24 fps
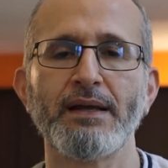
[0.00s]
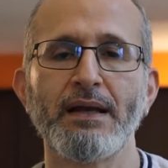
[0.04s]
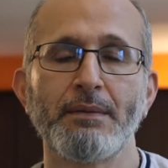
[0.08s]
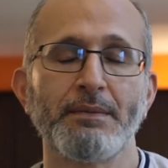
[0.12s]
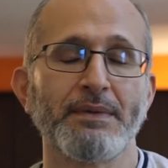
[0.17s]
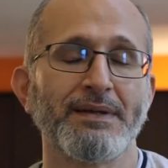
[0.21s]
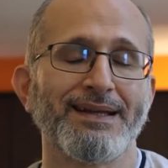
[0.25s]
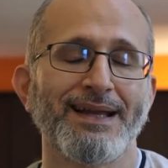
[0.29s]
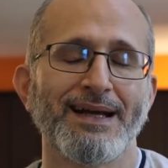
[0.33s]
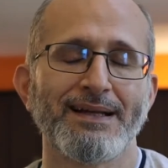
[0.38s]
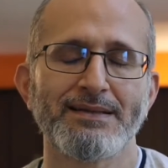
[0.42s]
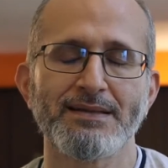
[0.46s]
I
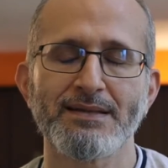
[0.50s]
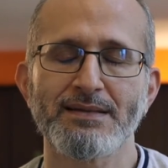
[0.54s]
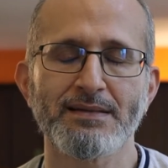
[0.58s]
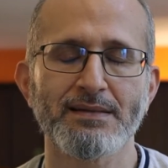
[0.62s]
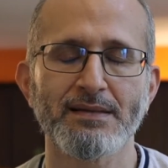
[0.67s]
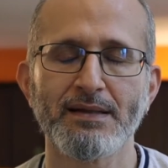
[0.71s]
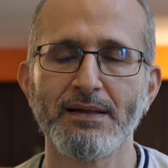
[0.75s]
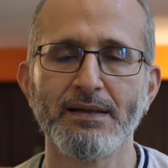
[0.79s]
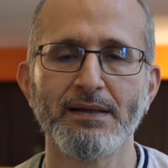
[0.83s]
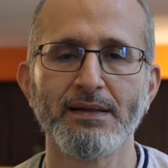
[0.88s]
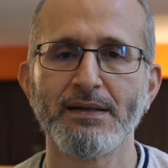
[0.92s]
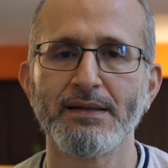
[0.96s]
mean,
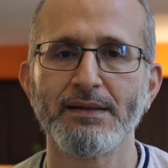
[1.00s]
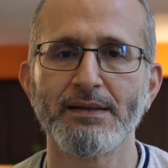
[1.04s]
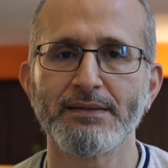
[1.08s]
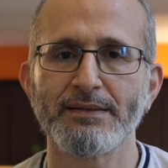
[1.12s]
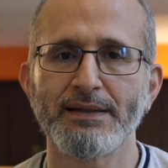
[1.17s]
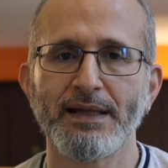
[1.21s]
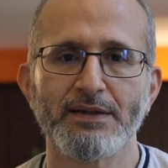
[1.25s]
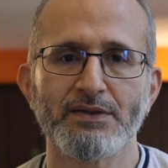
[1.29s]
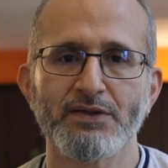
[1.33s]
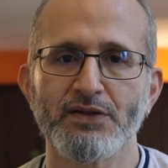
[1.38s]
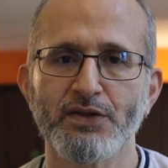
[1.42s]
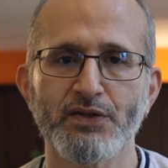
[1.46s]
that's
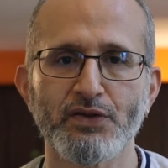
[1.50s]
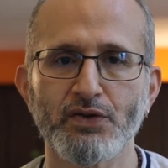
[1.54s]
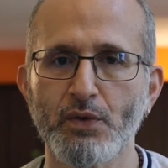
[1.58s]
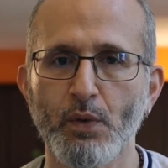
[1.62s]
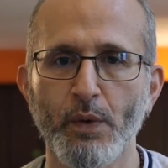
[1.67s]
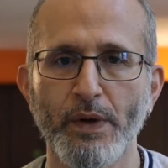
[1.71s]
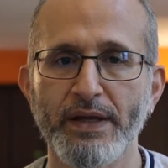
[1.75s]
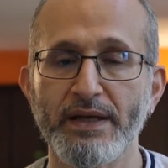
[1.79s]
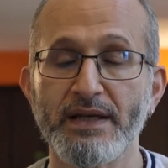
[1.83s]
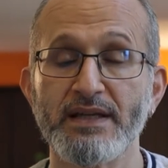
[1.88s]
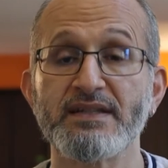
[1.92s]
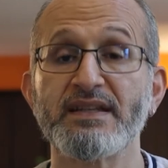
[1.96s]
just the
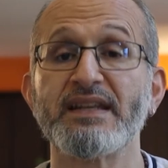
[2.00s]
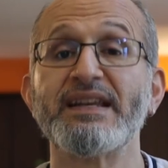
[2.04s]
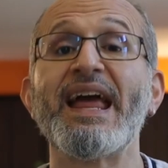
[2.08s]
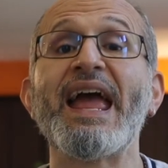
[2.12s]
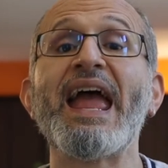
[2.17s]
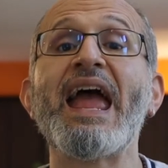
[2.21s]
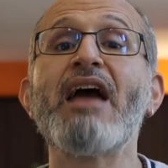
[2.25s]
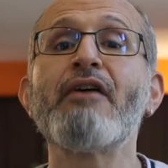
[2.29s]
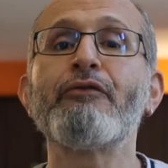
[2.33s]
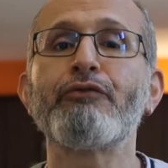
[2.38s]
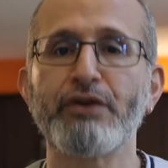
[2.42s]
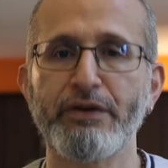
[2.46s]
way it is in
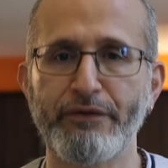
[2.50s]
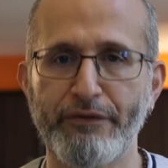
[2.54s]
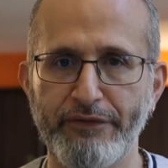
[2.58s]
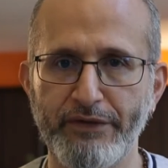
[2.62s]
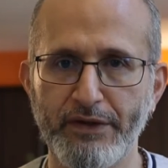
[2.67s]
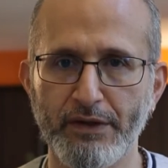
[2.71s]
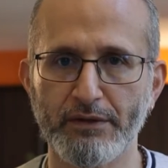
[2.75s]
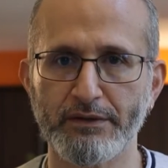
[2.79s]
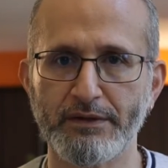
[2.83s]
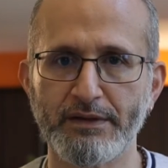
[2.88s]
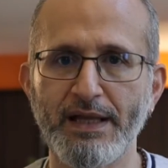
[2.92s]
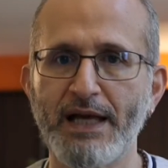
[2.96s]
every
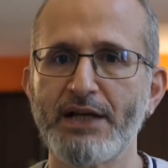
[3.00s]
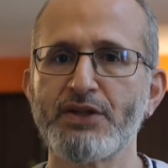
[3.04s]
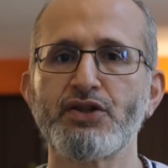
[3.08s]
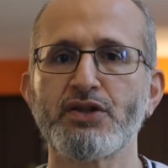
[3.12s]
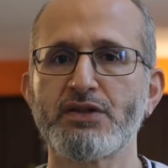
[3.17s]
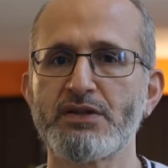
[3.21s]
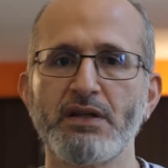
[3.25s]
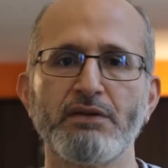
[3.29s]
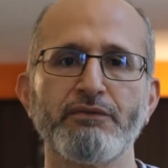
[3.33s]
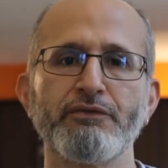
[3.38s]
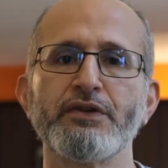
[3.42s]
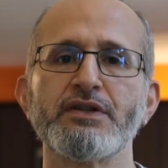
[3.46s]
field, not
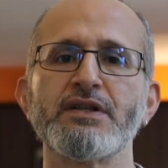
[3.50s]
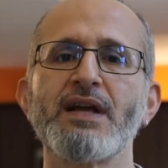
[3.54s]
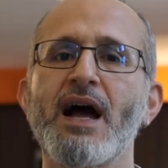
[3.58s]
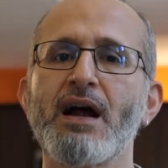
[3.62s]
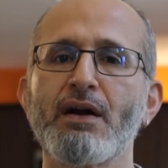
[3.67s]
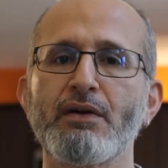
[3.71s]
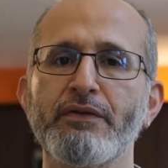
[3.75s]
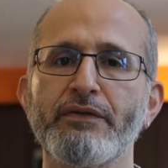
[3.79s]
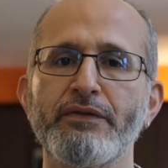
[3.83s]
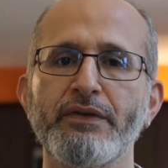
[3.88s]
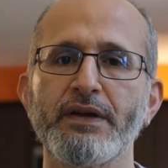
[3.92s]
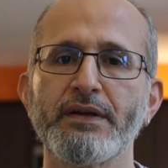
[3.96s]
just in
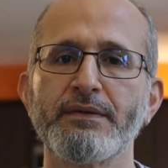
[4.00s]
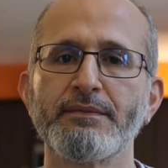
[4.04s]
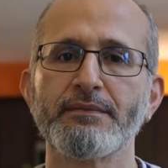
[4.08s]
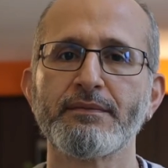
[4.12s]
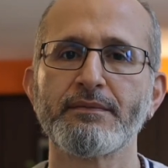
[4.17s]
photography.